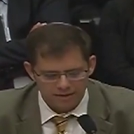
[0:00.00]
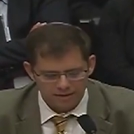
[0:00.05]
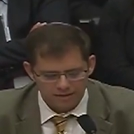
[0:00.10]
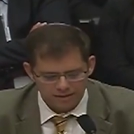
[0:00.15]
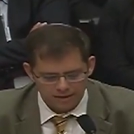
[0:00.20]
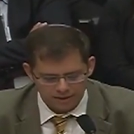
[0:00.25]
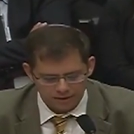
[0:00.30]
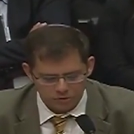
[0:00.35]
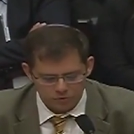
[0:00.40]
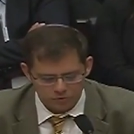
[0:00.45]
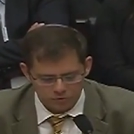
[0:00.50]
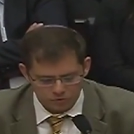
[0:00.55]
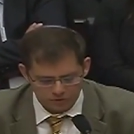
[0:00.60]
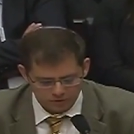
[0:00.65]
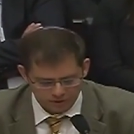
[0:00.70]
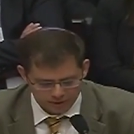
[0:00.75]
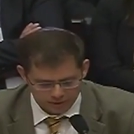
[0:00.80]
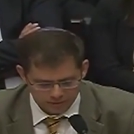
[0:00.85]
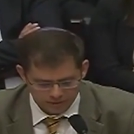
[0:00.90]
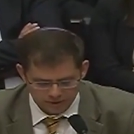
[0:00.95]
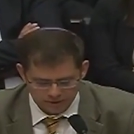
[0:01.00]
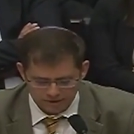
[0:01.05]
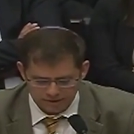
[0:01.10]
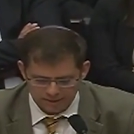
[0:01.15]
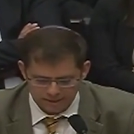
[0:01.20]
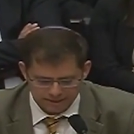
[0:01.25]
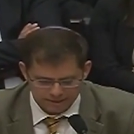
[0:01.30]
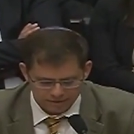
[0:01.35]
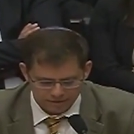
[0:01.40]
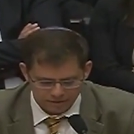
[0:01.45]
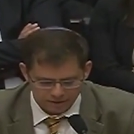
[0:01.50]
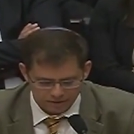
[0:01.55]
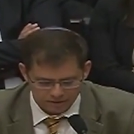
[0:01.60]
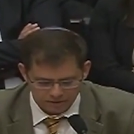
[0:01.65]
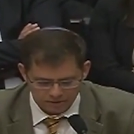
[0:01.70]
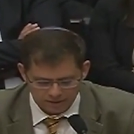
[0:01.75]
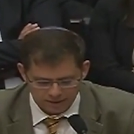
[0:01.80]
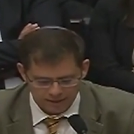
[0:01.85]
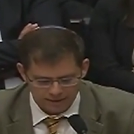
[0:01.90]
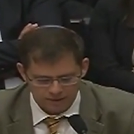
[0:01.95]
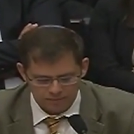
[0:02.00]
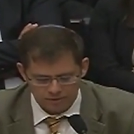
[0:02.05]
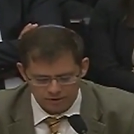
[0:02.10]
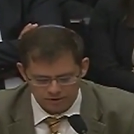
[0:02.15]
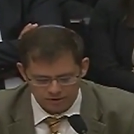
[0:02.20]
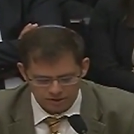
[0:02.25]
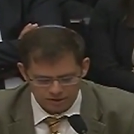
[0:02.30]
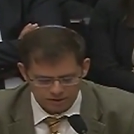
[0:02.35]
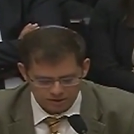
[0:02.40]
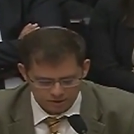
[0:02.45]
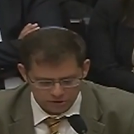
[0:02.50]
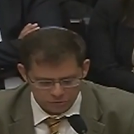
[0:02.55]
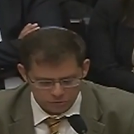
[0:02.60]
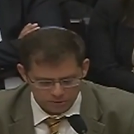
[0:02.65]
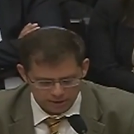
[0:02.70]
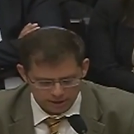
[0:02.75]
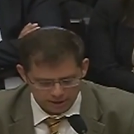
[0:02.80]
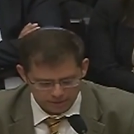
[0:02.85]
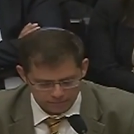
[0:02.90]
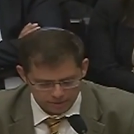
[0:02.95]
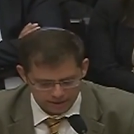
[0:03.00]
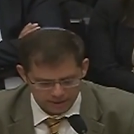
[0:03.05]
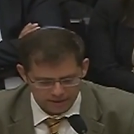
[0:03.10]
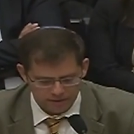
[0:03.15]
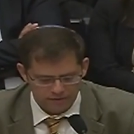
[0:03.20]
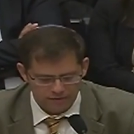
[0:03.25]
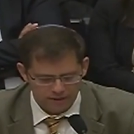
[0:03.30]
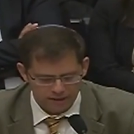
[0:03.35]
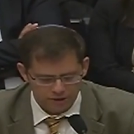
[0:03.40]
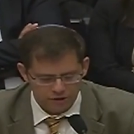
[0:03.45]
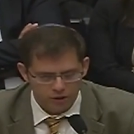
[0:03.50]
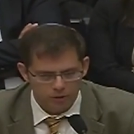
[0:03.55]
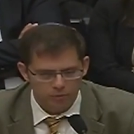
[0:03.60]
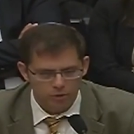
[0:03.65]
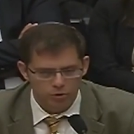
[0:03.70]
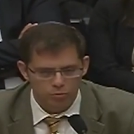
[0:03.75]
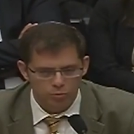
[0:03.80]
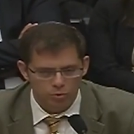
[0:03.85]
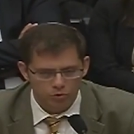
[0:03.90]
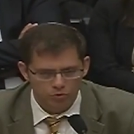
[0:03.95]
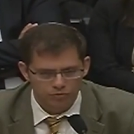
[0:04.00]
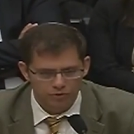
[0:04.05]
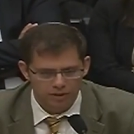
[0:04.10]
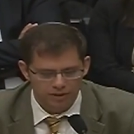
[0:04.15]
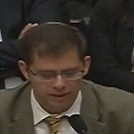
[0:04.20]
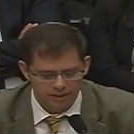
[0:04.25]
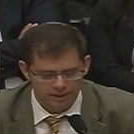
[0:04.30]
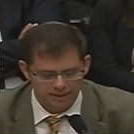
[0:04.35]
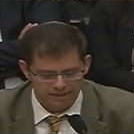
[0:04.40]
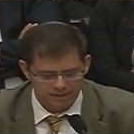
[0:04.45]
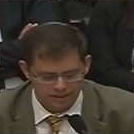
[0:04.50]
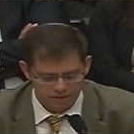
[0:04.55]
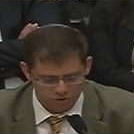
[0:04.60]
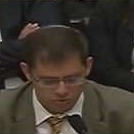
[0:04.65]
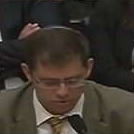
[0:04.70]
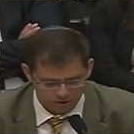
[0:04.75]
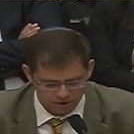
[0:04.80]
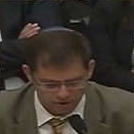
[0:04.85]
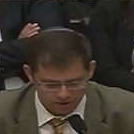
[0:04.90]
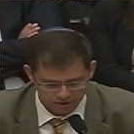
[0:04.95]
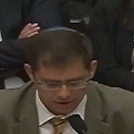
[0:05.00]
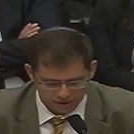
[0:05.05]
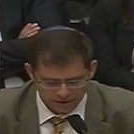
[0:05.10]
thank you for inviting me to testify today about the continued campaign of economic warfare against Israel.